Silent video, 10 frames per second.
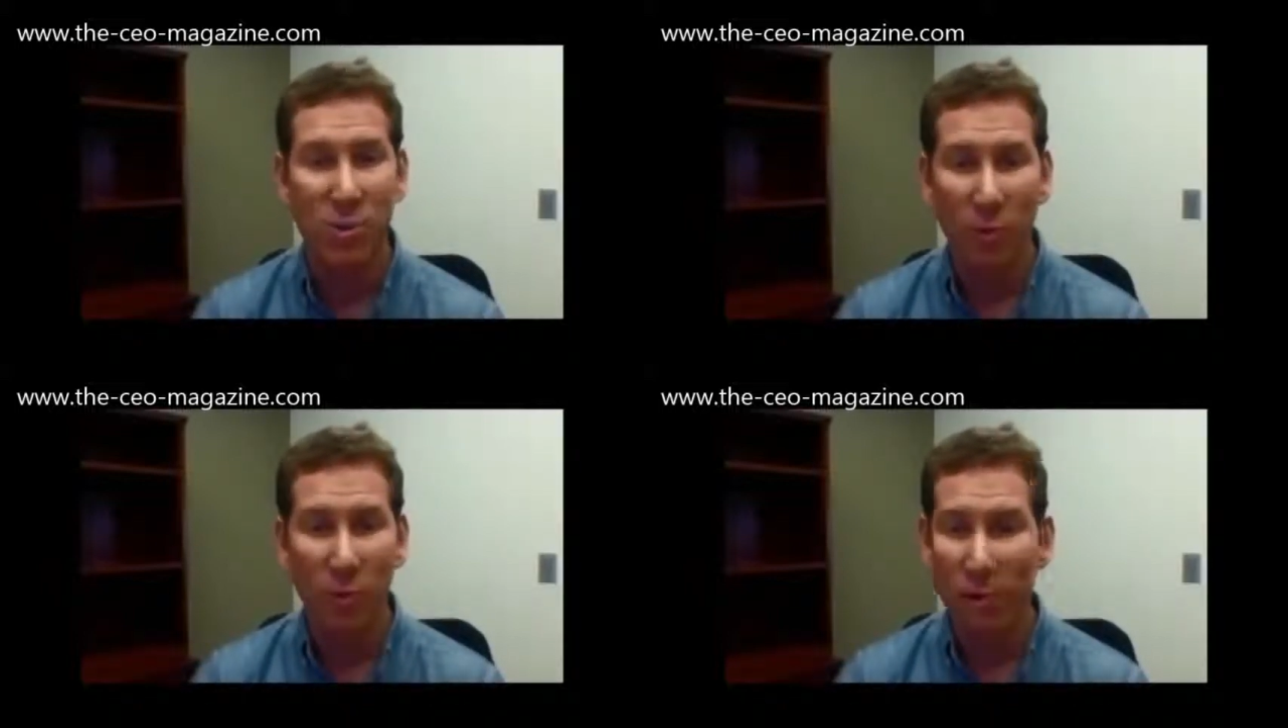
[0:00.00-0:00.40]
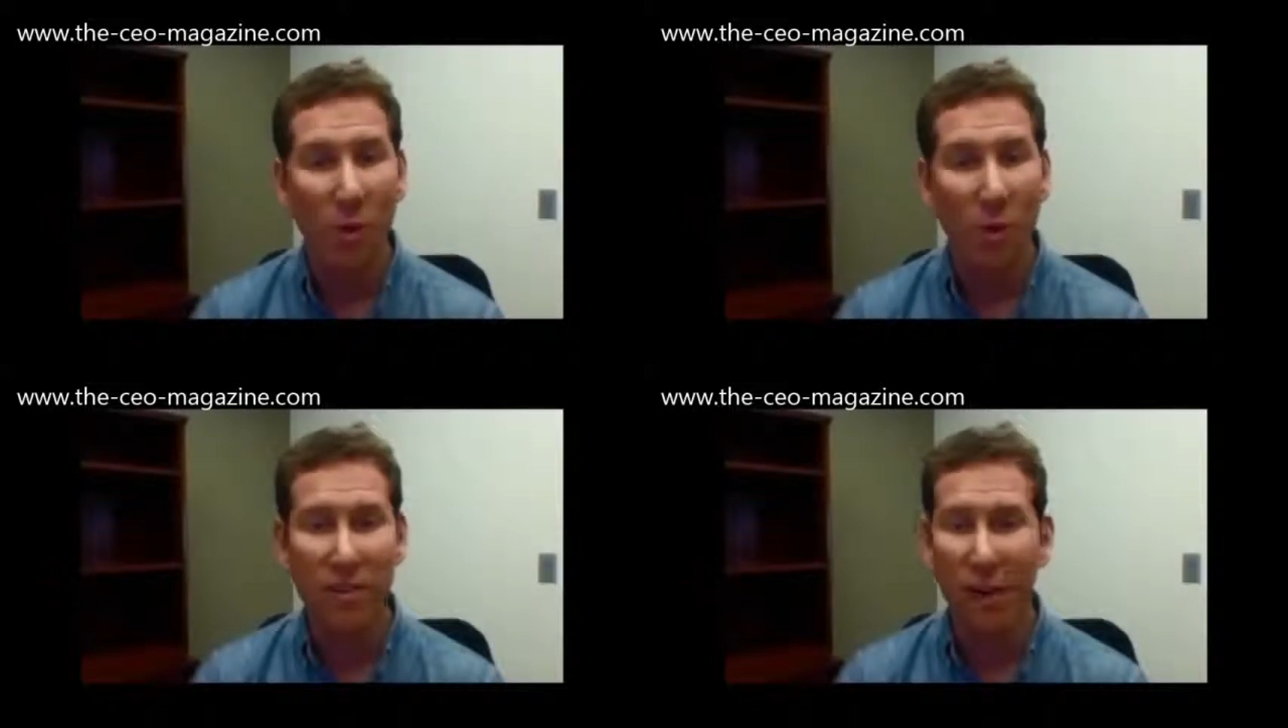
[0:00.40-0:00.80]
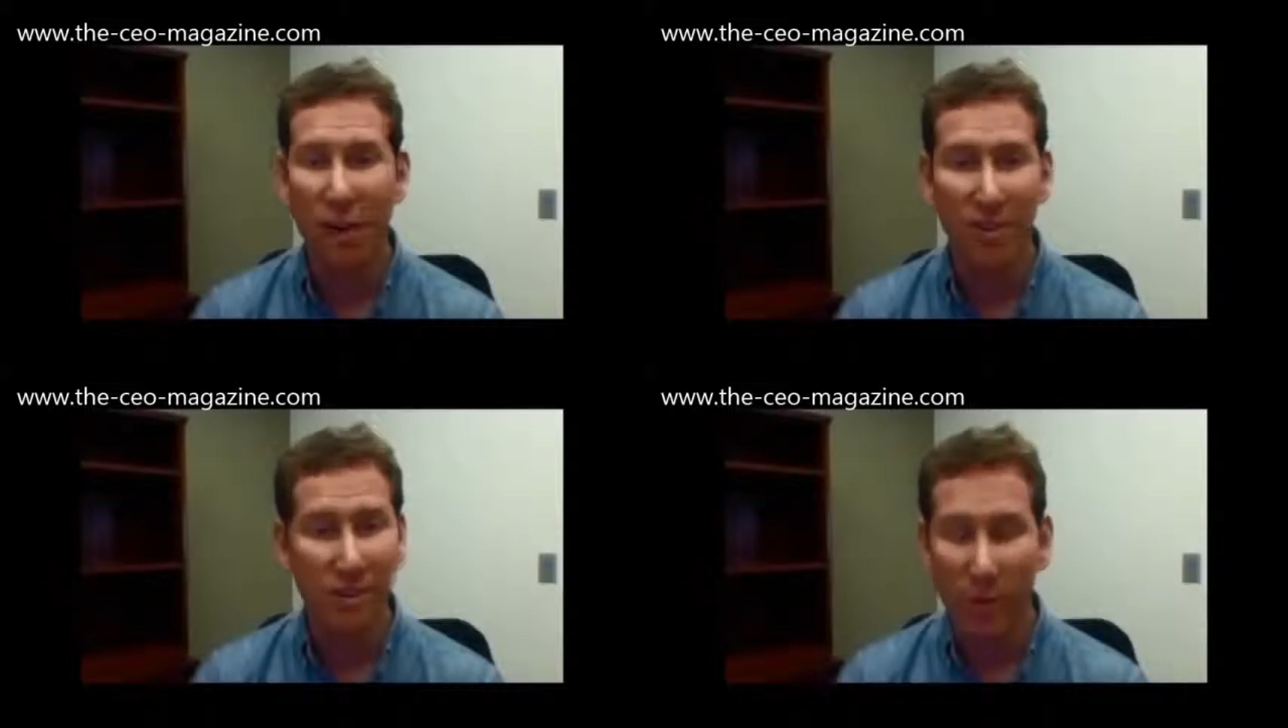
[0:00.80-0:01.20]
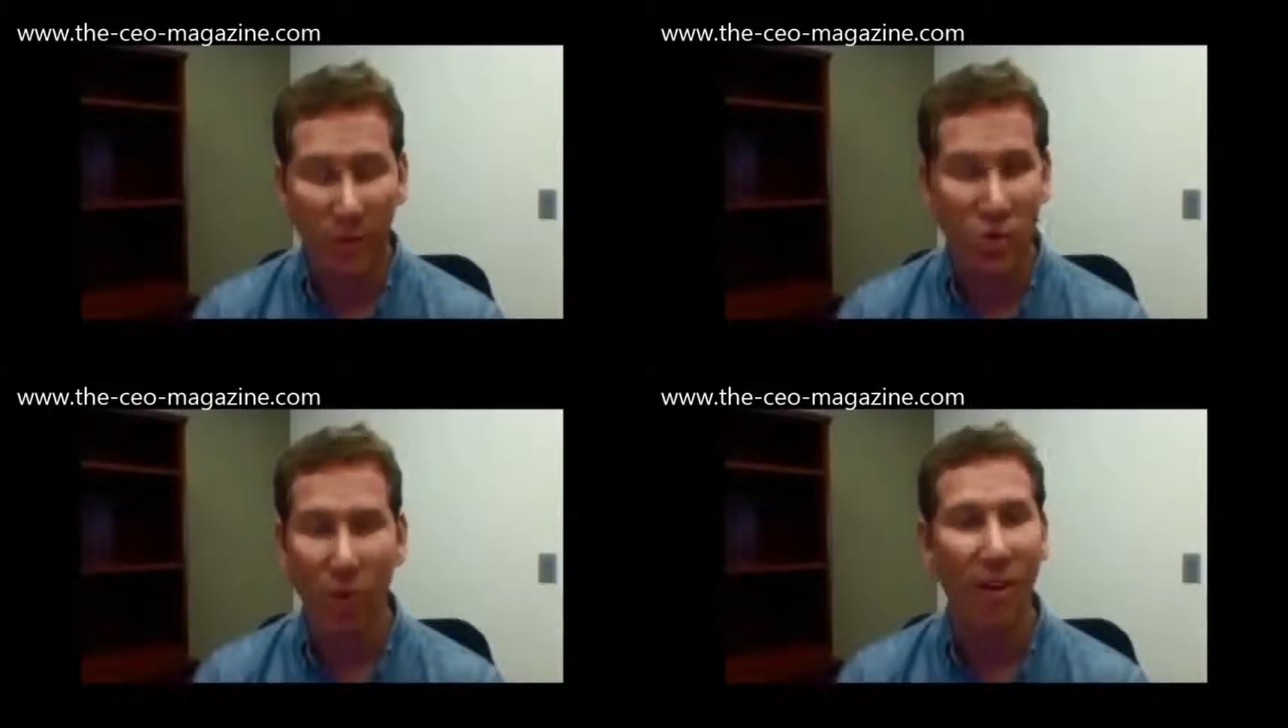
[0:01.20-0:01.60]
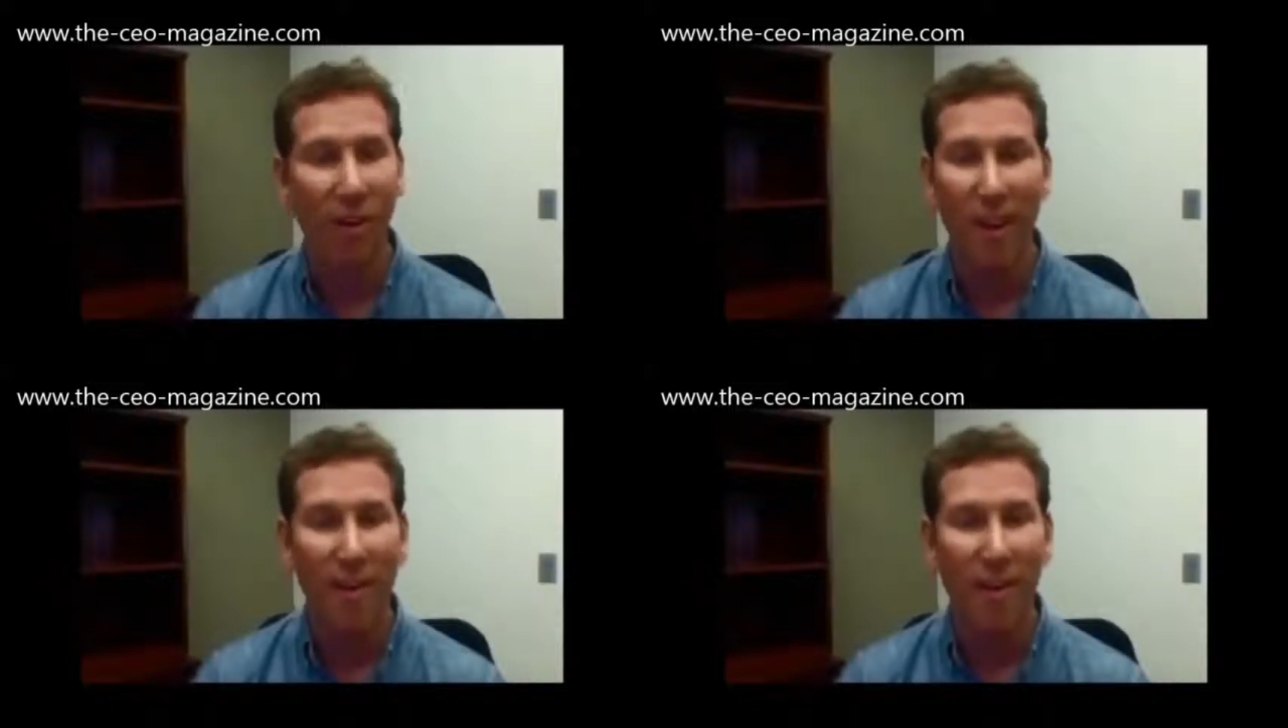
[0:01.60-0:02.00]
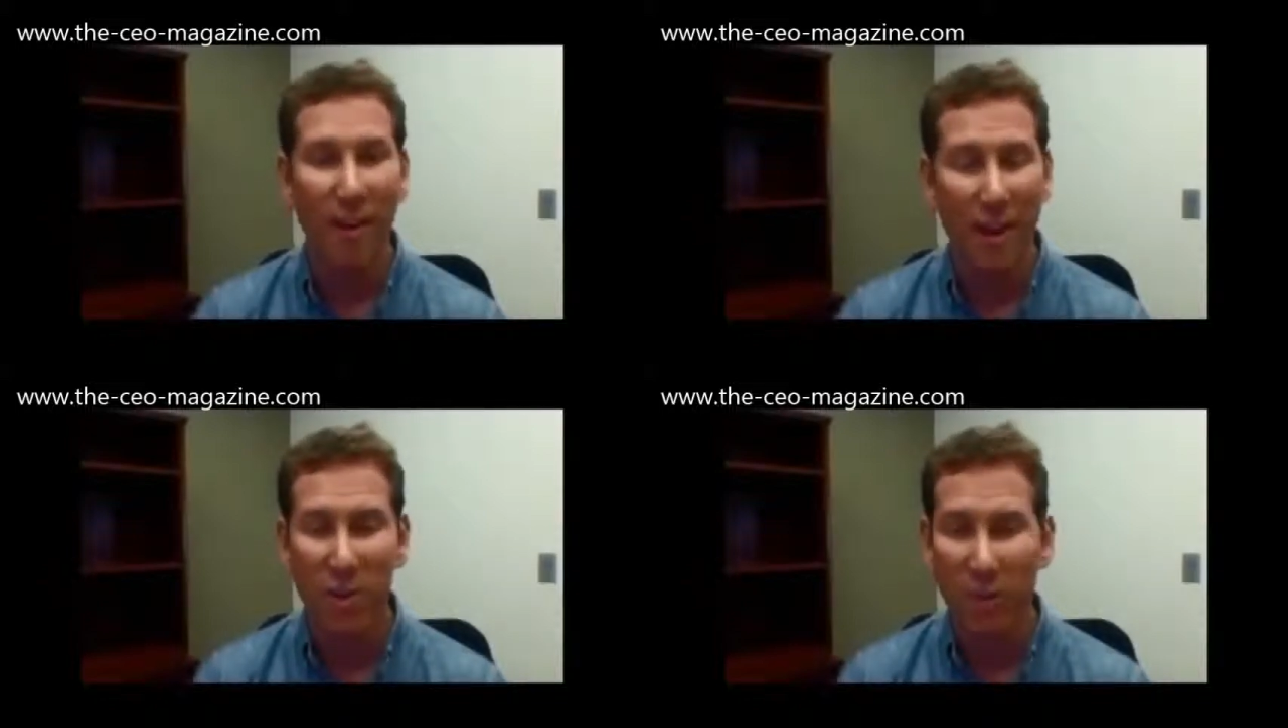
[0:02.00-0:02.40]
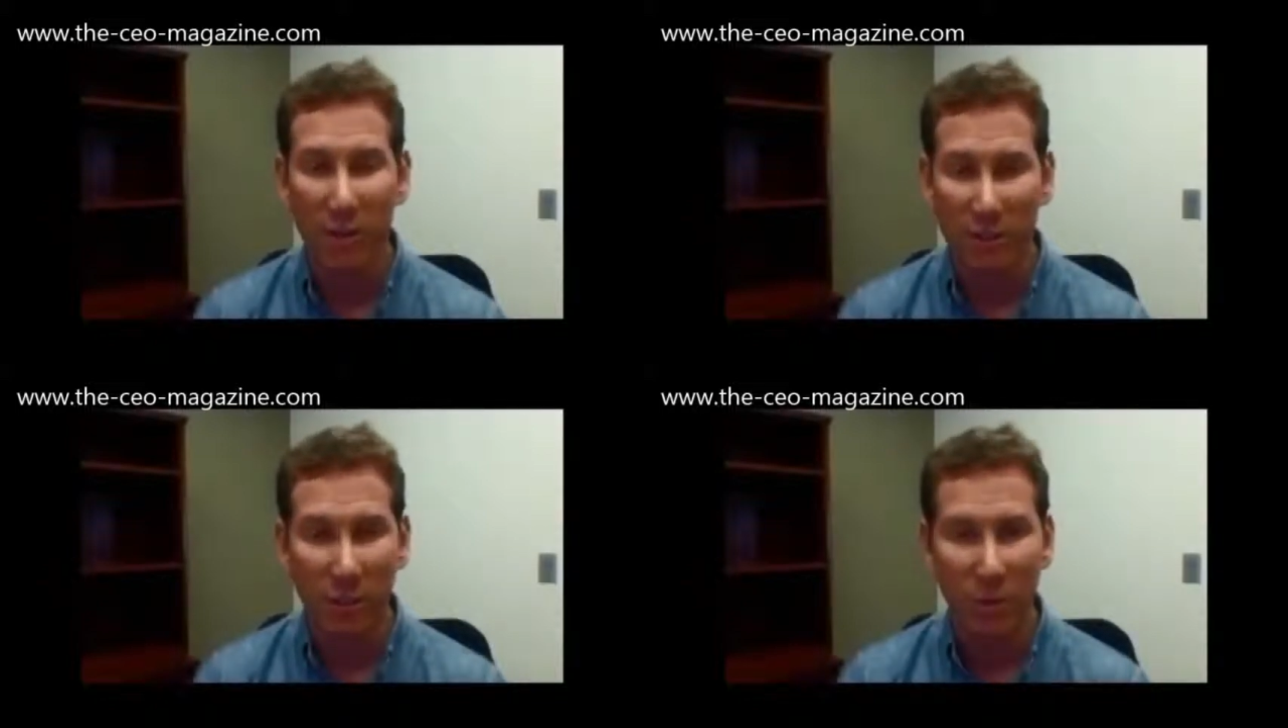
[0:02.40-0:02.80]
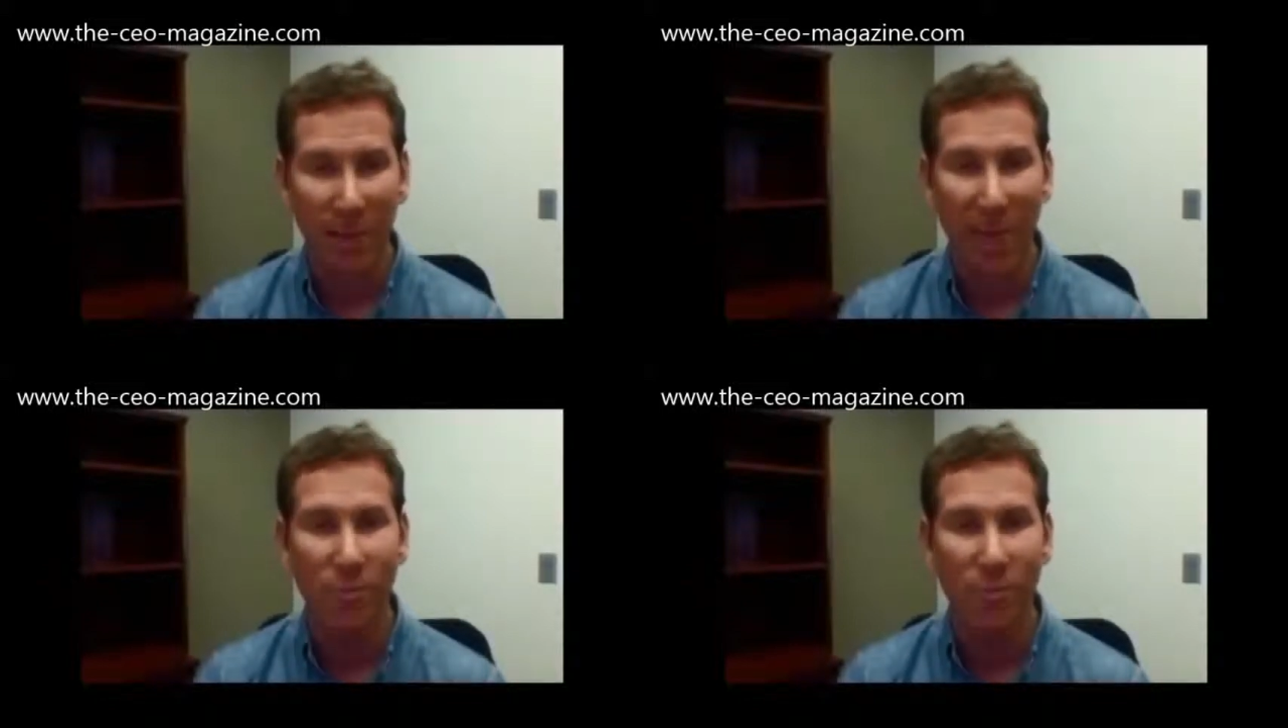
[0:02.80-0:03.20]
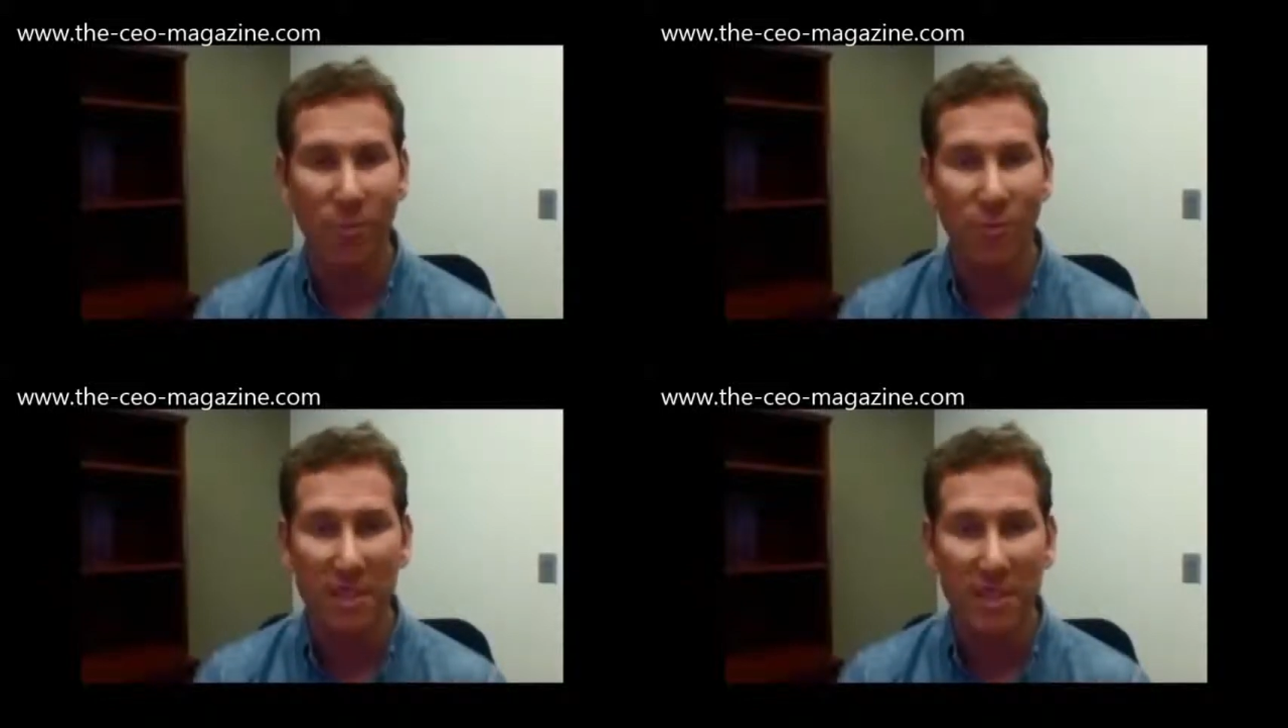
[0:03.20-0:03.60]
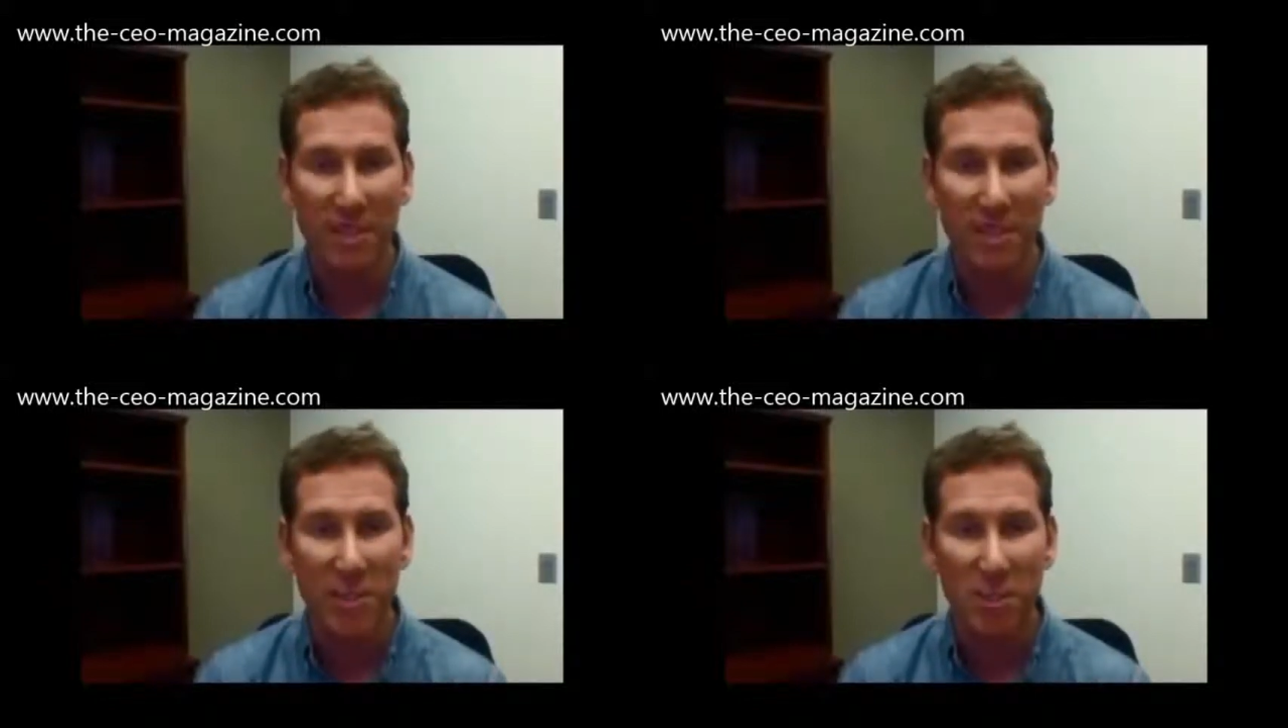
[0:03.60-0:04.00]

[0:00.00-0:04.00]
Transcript: do we enjoy our life right now? Do we like running a business?